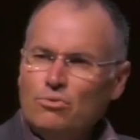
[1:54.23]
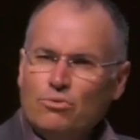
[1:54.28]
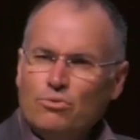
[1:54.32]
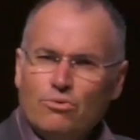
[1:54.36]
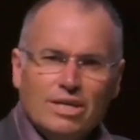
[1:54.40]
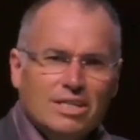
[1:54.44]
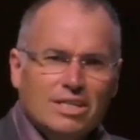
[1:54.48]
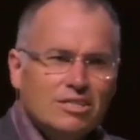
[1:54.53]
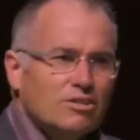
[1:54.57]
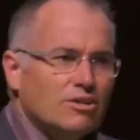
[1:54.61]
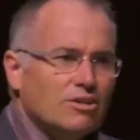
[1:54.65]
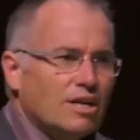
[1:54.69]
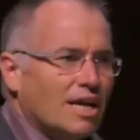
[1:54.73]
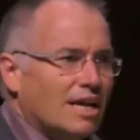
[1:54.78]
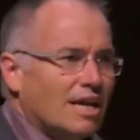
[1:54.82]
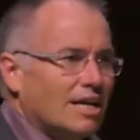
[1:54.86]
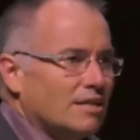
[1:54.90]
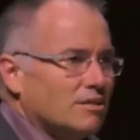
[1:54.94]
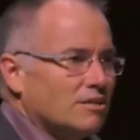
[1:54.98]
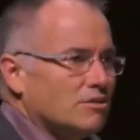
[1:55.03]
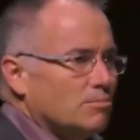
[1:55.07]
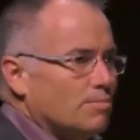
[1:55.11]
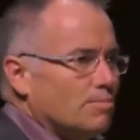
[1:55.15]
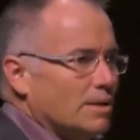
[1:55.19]
raise your
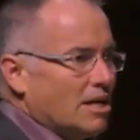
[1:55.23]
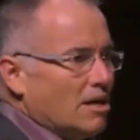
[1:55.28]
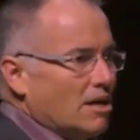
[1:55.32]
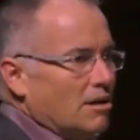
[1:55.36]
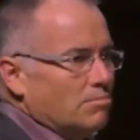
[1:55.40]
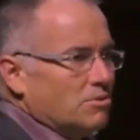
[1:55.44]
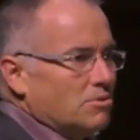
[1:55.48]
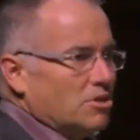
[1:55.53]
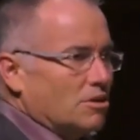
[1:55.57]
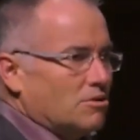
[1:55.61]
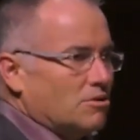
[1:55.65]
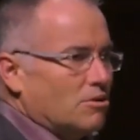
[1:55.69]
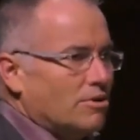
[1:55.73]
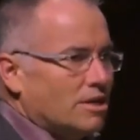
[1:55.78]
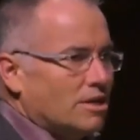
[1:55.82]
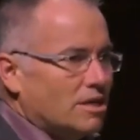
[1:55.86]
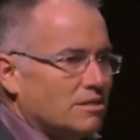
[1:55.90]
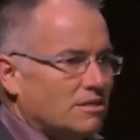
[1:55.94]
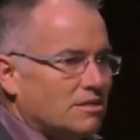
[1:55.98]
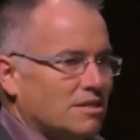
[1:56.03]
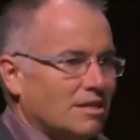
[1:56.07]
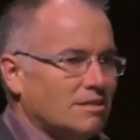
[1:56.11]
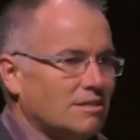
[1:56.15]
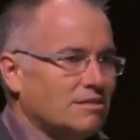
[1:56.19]
hand and speak up. Dr.
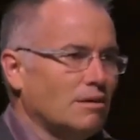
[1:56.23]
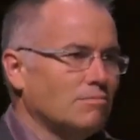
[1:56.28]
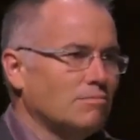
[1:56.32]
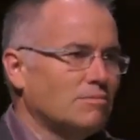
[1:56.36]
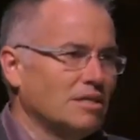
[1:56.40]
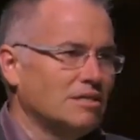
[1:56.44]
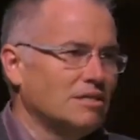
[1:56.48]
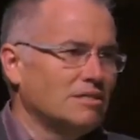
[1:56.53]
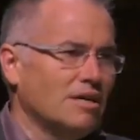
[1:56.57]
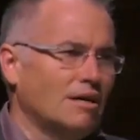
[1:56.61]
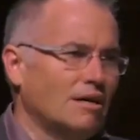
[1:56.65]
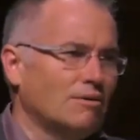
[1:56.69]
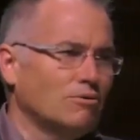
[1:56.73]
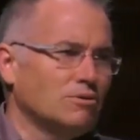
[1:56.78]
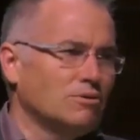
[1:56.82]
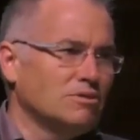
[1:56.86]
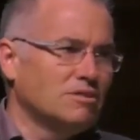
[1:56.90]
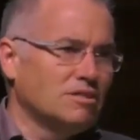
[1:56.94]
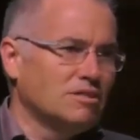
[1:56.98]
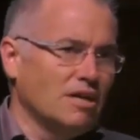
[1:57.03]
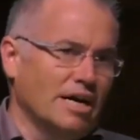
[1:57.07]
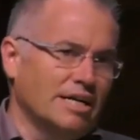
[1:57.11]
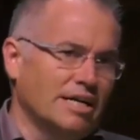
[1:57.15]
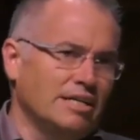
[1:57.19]
Ricketts said sometimes that
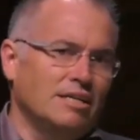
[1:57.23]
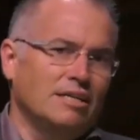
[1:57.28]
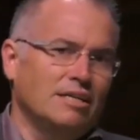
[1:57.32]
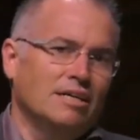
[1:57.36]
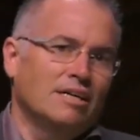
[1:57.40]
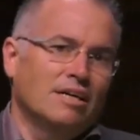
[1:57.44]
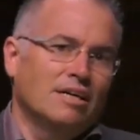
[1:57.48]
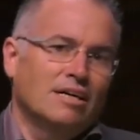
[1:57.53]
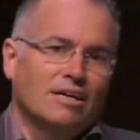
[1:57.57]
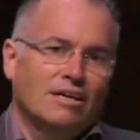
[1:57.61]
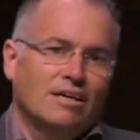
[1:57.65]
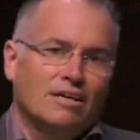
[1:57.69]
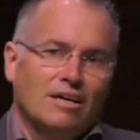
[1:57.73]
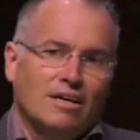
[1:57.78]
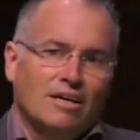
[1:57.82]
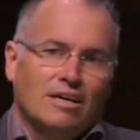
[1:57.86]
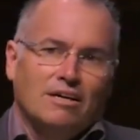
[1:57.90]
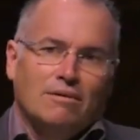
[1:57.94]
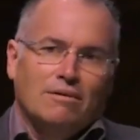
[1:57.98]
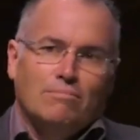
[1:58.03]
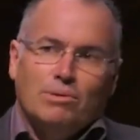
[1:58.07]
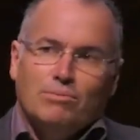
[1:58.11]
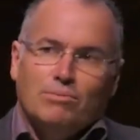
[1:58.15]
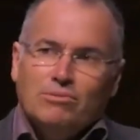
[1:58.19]
was done.
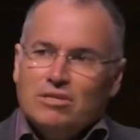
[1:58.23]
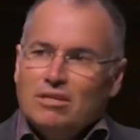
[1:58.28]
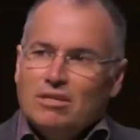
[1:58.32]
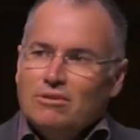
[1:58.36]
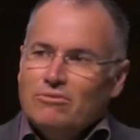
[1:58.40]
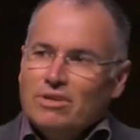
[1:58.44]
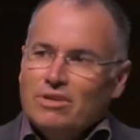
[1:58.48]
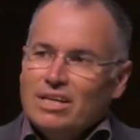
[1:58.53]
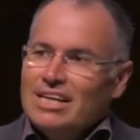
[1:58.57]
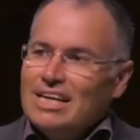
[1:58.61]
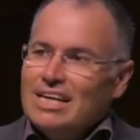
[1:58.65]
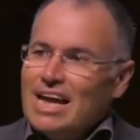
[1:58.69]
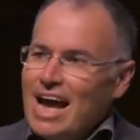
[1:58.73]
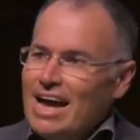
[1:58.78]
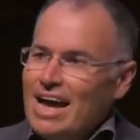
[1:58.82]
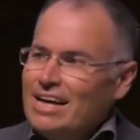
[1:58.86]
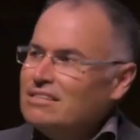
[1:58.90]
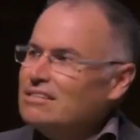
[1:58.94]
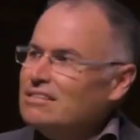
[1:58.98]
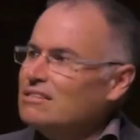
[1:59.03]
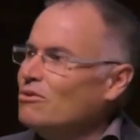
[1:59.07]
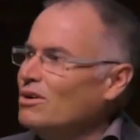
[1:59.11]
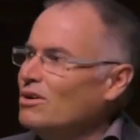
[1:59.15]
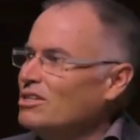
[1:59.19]
People didn't really
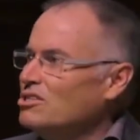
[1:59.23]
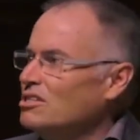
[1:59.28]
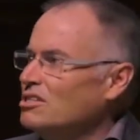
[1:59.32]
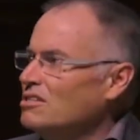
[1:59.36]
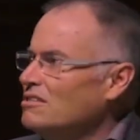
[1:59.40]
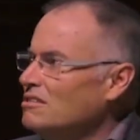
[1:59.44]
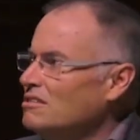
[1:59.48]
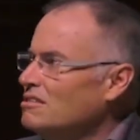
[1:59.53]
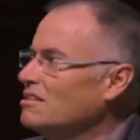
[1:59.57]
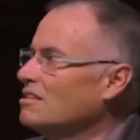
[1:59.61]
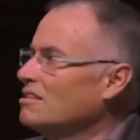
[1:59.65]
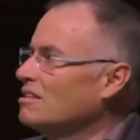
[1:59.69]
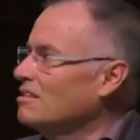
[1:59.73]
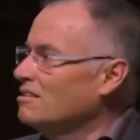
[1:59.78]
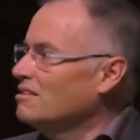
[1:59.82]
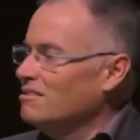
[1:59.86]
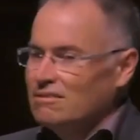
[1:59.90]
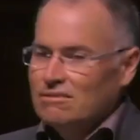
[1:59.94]
ask questions